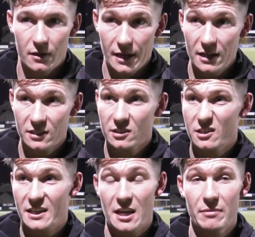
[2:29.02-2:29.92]
Yeah, since
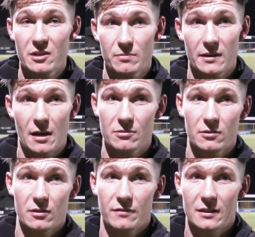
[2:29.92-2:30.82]
he's came in, he's been
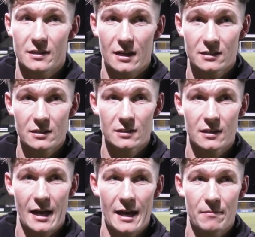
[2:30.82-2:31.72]
absolutely fantastic.
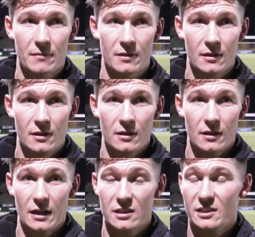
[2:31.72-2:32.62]
Um,
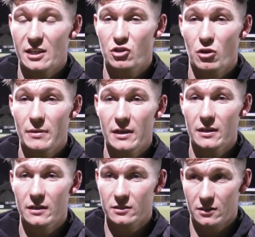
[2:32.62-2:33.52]
like you say, he's come
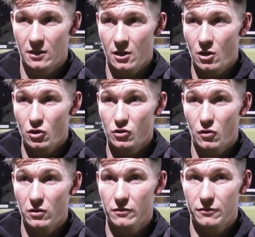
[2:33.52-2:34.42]
in and
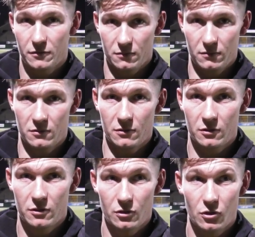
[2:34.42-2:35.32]
sort of
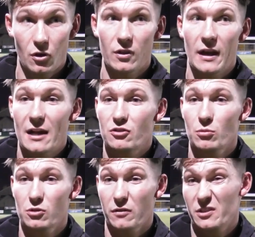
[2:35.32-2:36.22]
got the lads
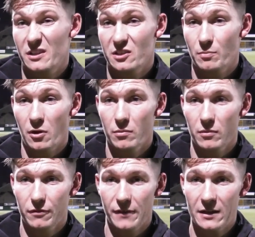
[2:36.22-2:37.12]
up, because obviously the
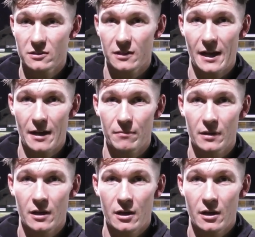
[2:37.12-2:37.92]
disappointment with Fence, um,